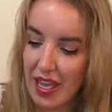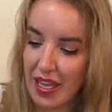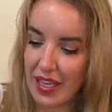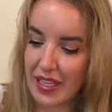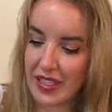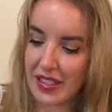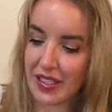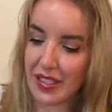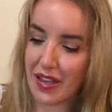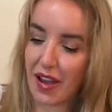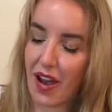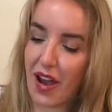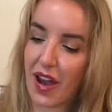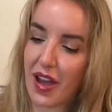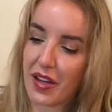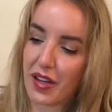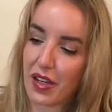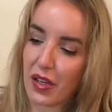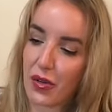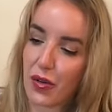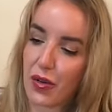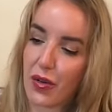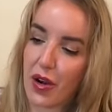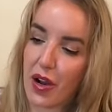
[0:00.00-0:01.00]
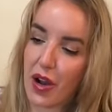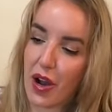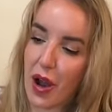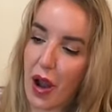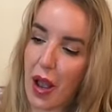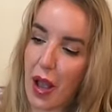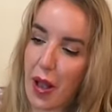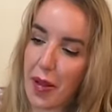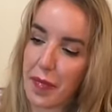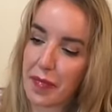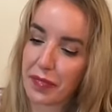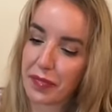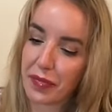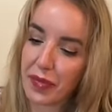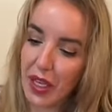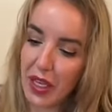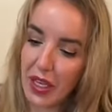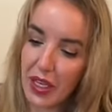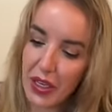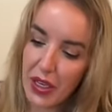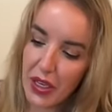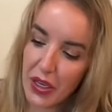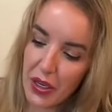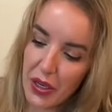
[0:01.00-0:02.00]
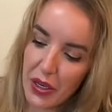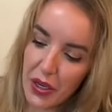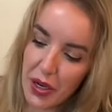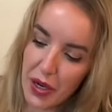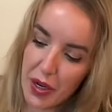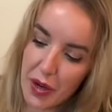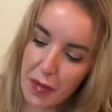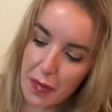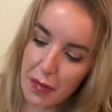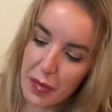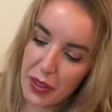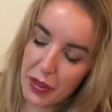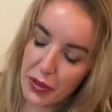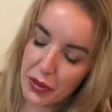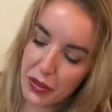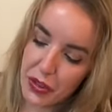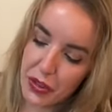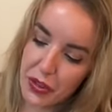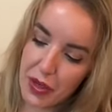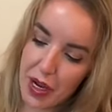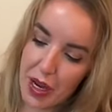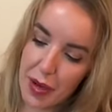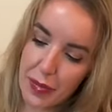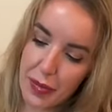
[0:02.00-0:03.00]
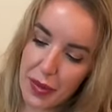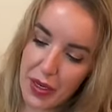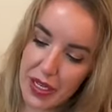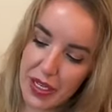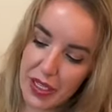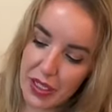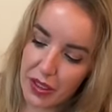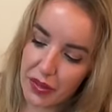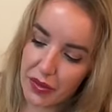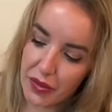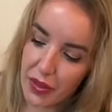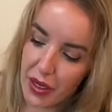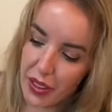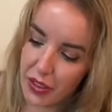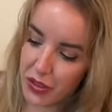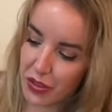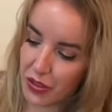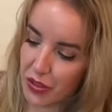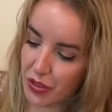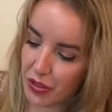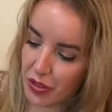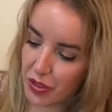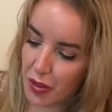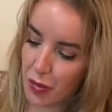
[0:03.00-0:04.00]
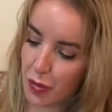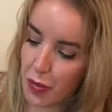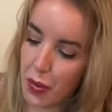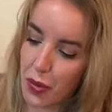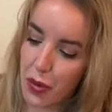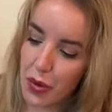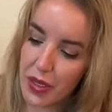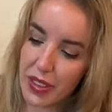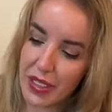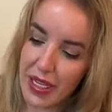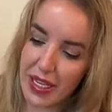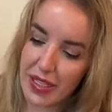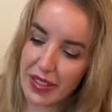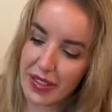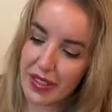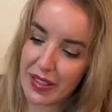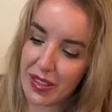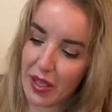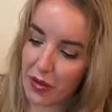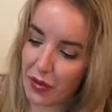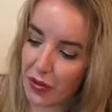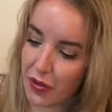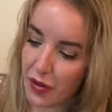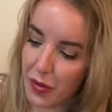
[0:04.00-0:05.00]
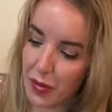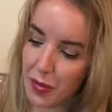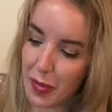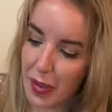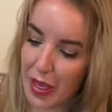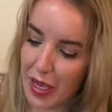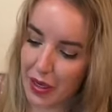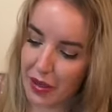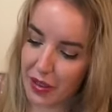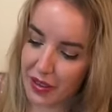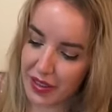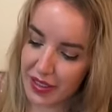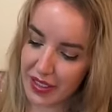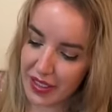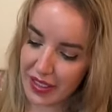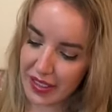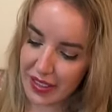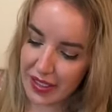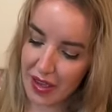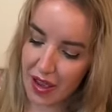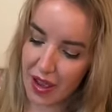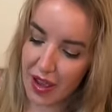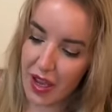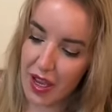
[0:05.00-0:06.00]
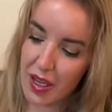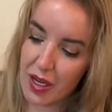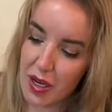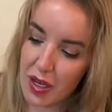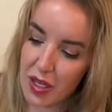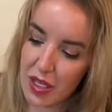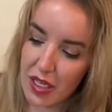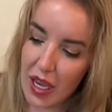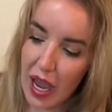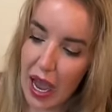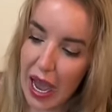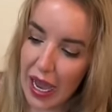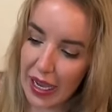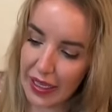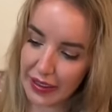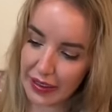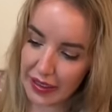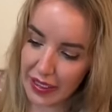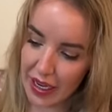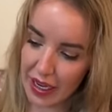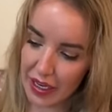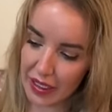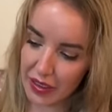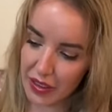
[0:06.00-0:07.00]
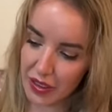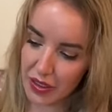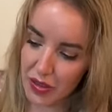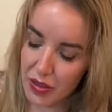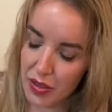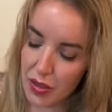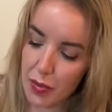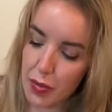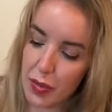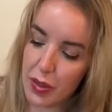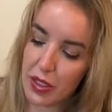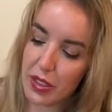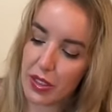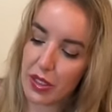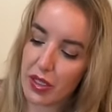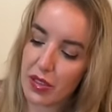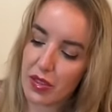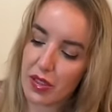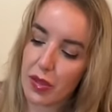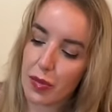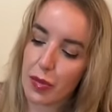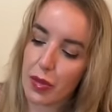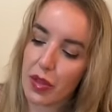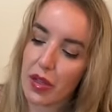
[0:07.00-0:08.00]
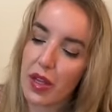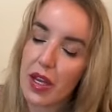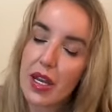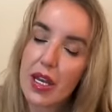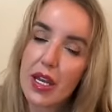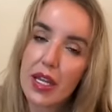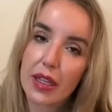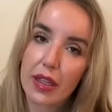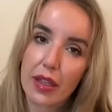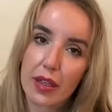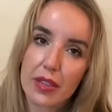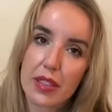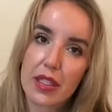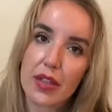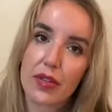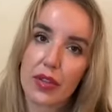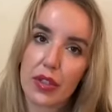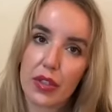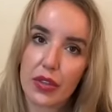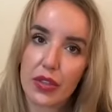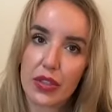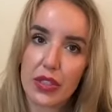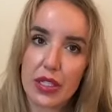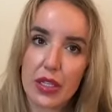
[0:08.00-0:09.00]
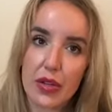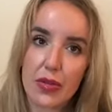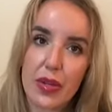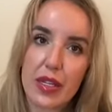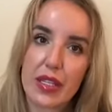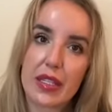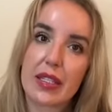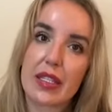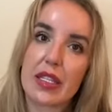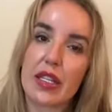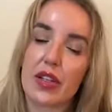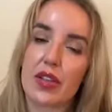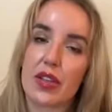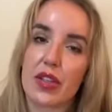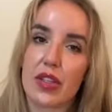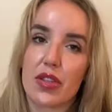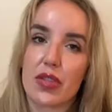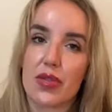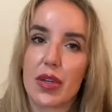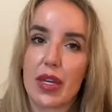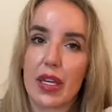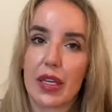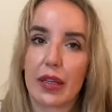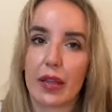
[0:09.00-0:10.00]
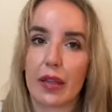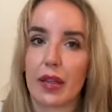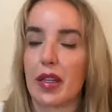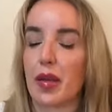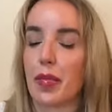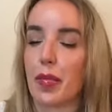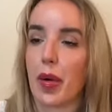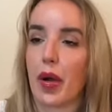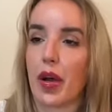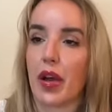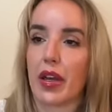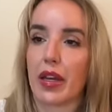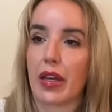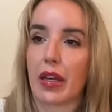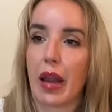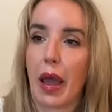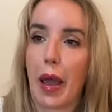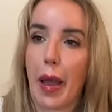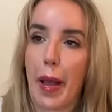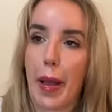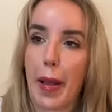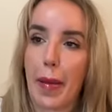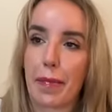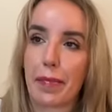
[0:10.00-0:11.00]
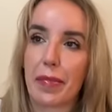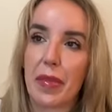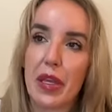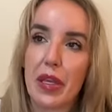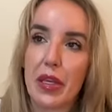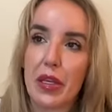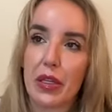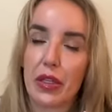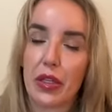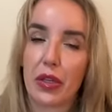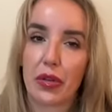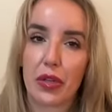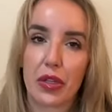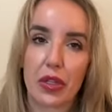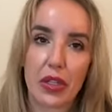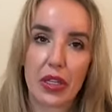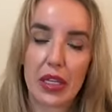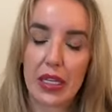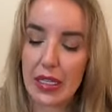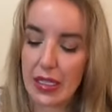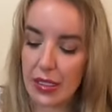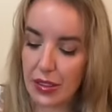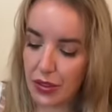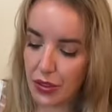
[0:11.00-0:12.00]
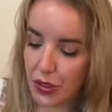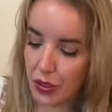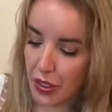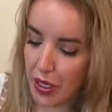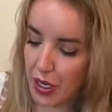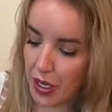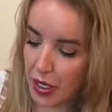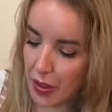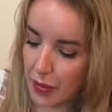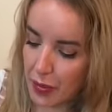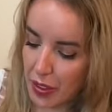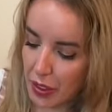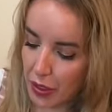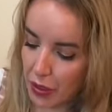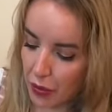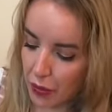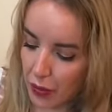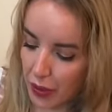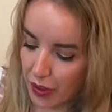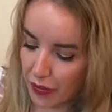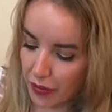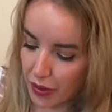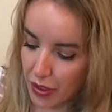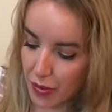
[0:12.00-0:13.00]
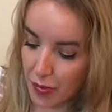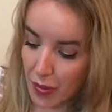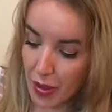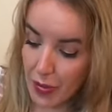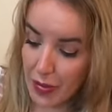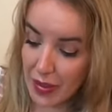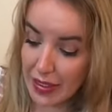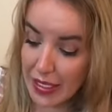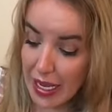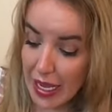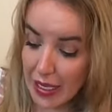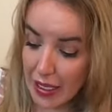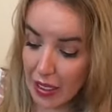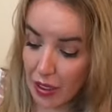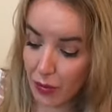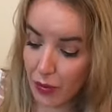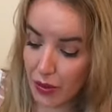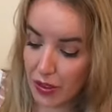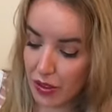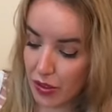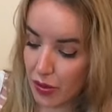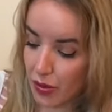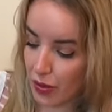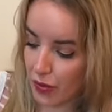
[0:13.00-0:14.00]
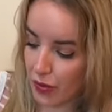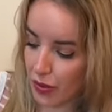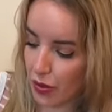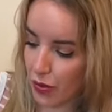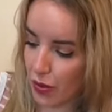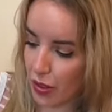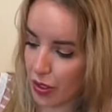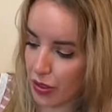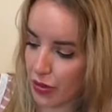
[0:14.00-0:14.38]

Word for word: It's got your um, middle strap right here for extra support, a cell phone bag on the side, highly, highly super adjustable, lots of little D-rings here that you can clip on, um, you know, your keys, your carabiner, whatever you might be taking with you if you are